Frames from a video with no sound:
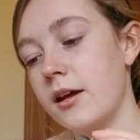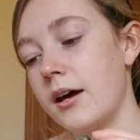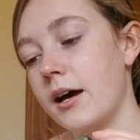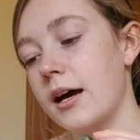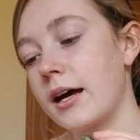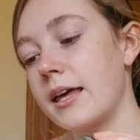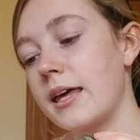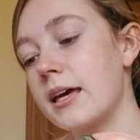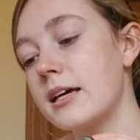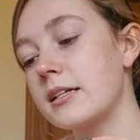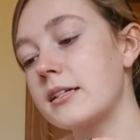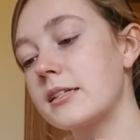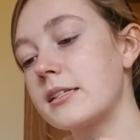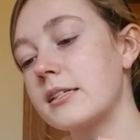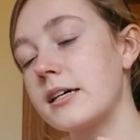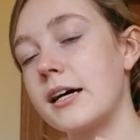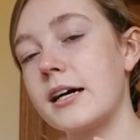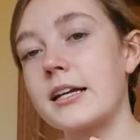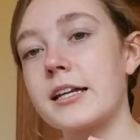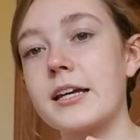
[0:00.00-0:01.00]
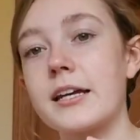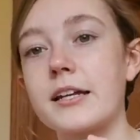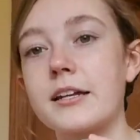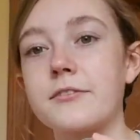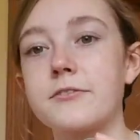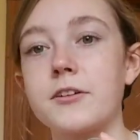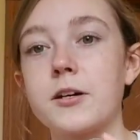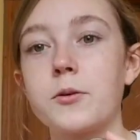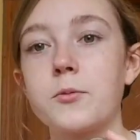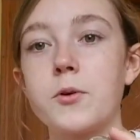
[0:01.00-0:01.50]
I can't decide yet
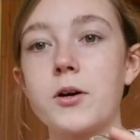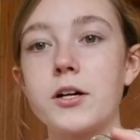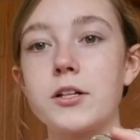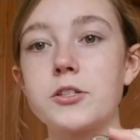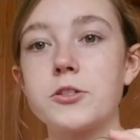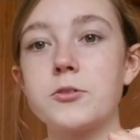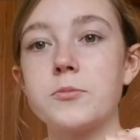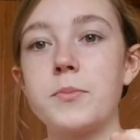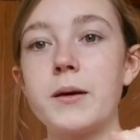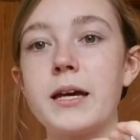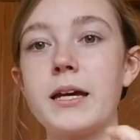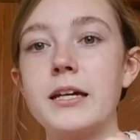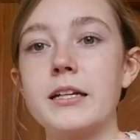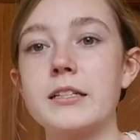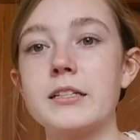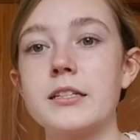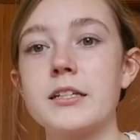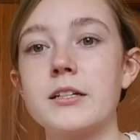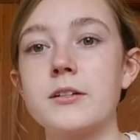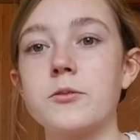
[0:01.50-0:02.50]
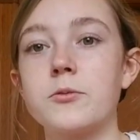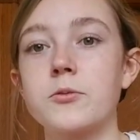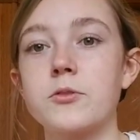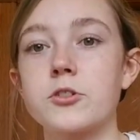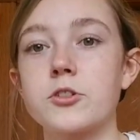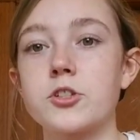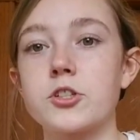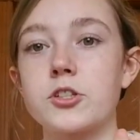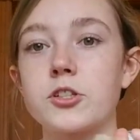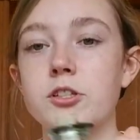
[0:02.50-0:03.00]
if I want to paint it or
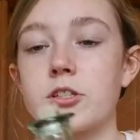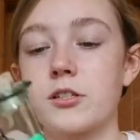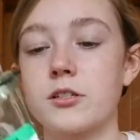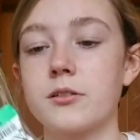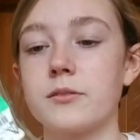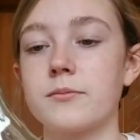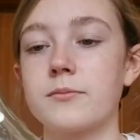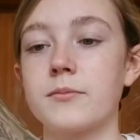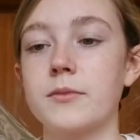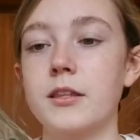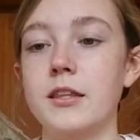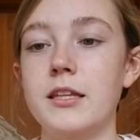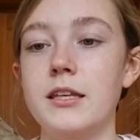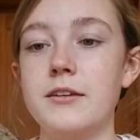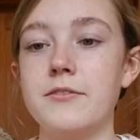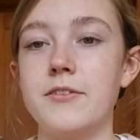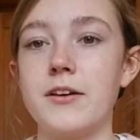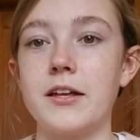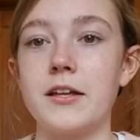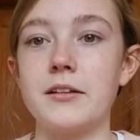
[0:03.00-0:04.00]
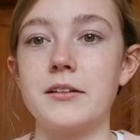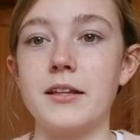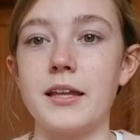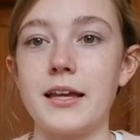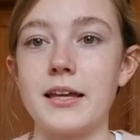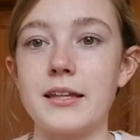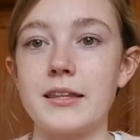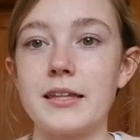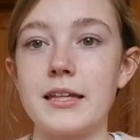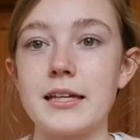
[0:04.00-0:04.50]
just leave it
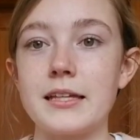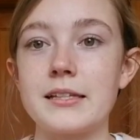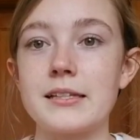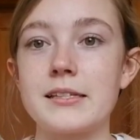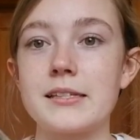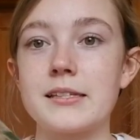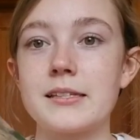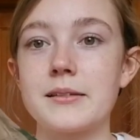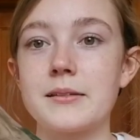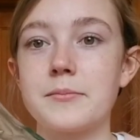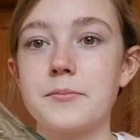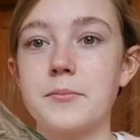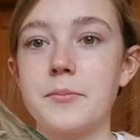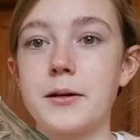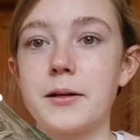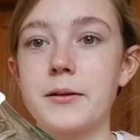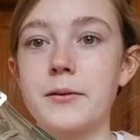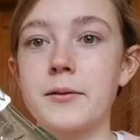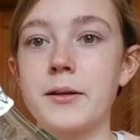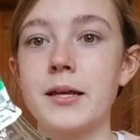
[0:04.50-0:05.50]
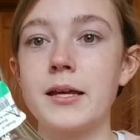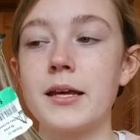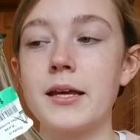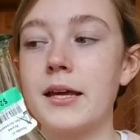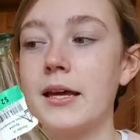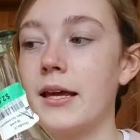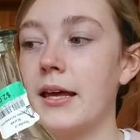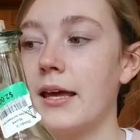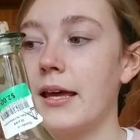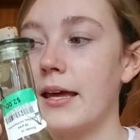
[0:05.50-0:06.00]
like this. But
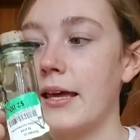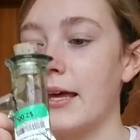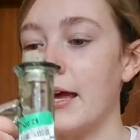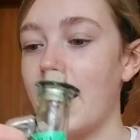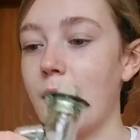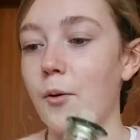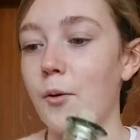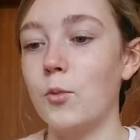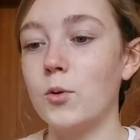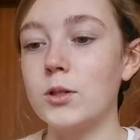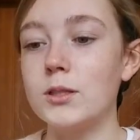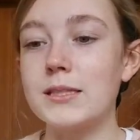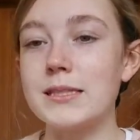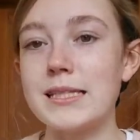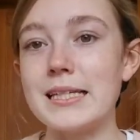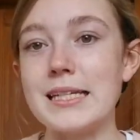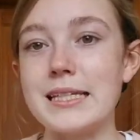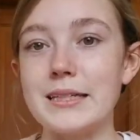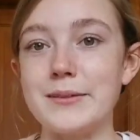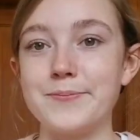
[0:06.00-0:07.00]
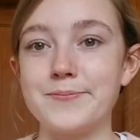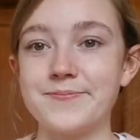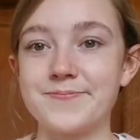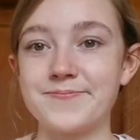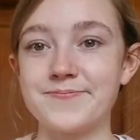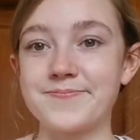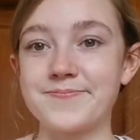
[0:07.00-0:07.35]
yeah, we'll see.